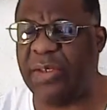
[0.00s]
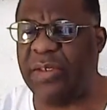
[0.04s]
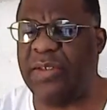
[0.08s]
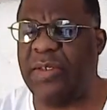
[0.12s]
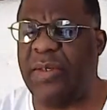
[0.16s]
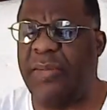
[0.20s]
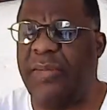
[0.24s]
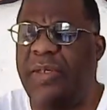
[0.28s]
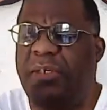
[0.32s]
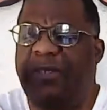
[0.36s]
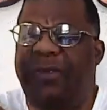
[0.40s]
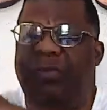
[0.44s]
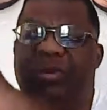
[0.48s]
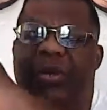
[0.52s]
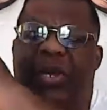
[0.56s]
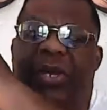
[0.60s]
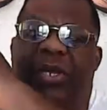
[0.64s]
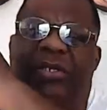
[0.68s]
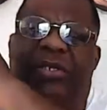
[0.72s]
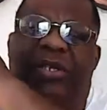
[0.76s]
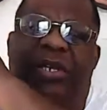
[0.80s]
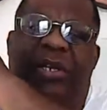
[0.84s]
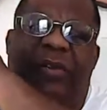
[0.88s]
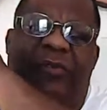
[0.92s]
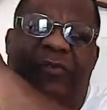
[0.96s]
Because some of these
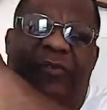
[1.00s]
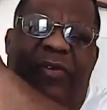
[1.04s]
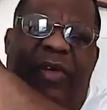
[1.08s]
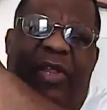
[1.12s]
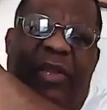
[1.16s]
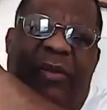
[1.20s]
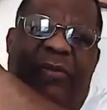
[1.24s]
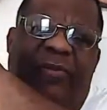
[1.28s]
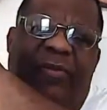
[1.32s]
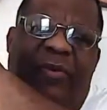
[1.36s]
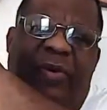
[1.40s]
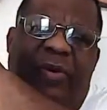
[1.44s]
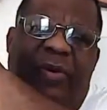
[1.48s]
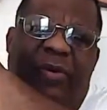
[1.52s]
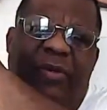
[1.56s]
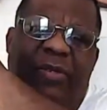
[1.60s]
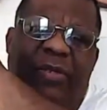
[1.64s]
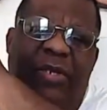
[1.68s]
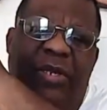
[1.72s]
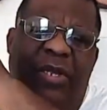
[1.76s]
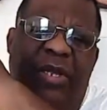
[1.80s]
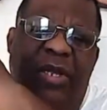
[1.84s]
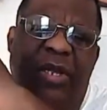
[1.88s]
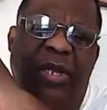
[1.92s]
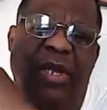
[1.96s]
plants they develop, folks,
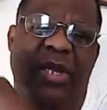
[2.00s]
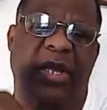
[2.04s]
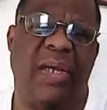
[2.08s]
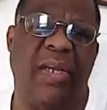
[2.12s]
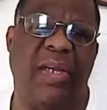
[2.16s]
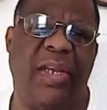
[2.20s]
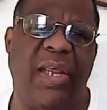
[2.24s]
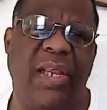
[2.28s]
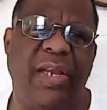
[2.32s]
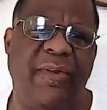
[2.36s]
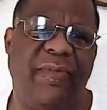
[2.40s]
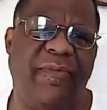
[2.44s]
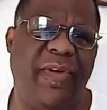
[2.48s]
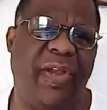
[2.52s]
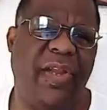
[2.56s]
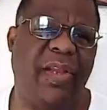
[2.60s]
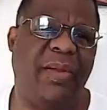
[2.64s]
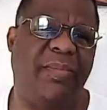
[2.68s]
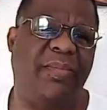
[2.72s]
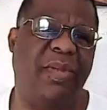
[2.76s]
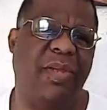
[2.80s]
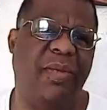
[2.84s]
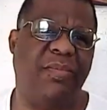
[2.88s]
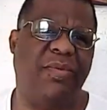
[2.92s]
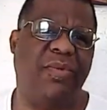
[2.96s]
they
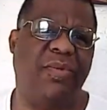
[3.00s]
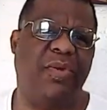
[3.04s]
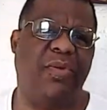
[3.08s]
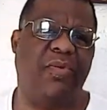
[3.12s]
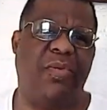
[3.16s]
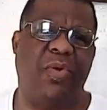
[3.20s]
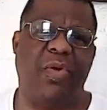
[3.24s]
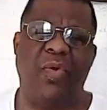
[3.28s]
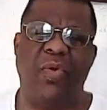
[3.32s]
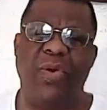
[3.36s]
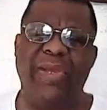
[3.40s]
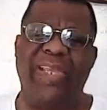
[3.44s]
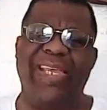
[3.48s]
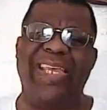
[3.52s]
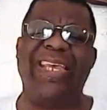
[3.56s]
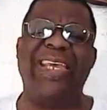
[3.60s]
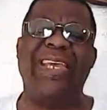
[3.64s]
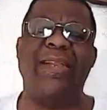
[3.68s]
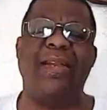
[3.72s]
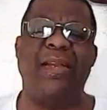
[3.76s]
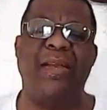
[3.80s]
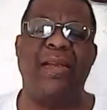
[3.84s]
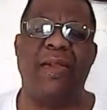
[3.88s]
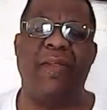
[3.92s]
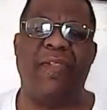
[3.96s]
develop them to grow
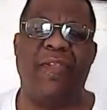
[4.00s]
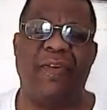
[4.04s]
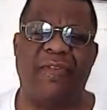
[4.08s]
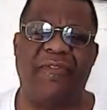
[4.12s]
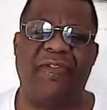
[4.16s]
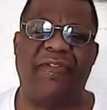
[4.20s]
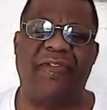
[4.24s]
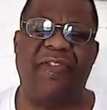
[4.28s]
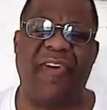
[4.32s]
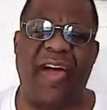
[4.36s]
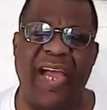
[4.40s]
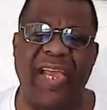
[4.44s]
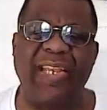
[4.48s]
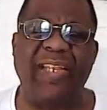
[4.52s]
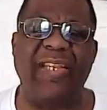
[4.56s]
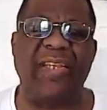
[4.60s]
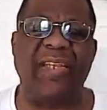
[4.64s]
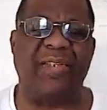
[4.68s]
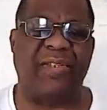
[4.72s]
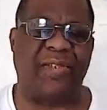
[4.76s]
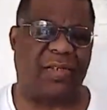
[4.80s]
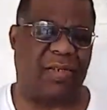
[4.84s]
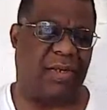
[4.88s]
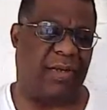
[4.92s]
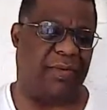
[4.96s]
in the
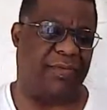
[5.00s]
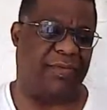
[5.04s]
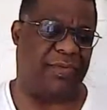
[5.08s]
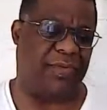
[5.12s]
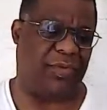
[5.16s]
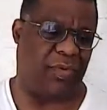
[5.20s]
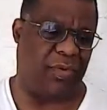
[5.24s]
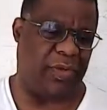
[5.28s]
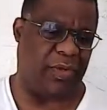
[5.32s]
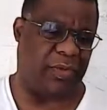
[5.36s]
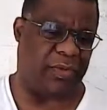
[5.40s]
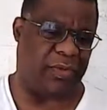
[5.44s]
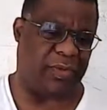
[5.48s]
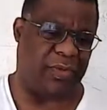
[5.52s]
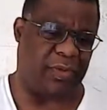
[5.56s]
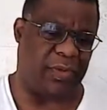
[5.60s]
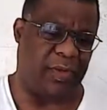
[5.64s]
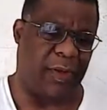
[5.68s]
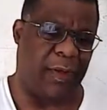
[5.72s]
finest of soil.